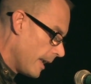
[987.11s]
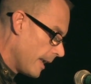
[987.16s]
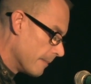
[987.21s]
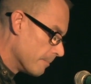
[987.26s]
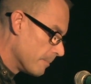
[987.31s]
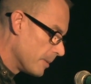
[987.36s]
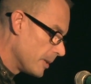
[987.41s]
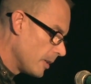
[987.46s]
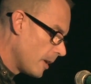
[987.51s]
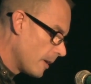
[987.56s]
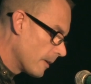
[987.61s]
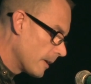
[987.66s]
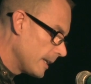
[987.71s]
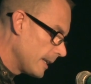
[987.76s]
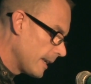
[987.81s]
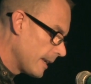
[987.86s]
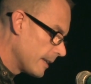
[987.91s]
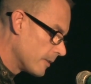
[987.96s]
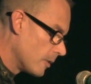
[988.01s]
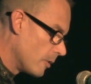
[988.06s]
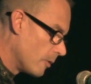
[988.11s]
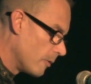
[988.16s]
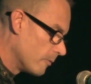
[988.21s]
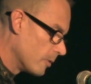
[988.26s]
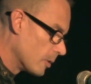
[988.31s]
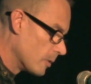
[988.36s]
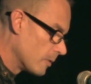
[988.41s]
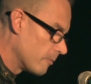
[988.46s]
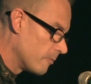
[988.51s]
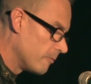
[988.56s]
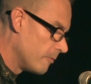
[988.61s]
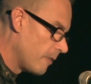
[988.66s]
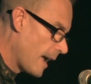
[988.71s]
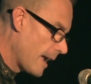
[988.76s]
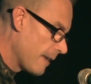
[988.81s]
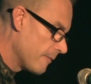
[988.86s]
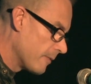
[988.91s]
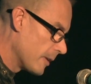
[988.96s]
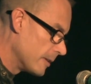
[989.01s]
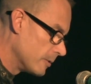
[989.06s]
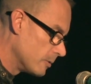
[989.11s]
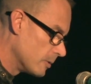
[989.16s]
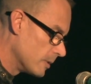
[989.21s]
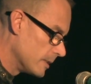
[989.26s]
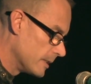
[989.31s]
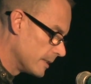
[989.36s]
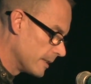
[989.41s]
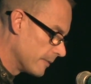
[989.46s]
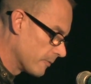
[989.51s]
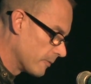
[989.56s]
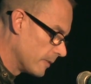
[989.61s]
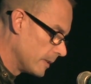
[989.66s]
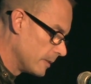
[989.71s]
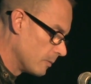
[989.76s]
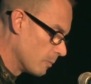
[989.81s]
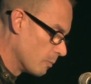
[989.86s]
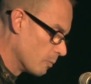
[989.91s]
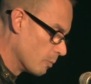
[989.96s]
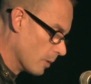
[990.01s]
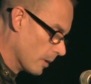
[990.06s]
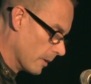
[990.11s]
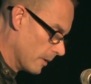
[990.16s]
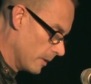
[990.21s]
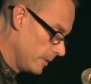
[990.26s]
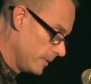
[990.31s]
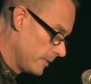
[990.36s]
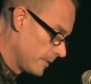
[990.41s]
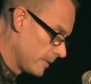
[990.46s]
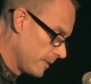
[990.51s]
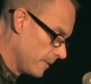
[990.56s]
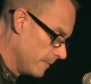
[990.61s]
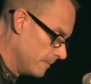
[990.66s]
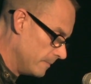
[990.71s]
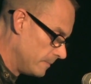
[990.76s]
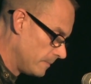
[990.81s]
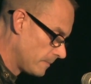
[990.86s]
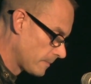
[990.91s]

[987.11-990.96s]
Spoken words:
And Polari had over 500 different words.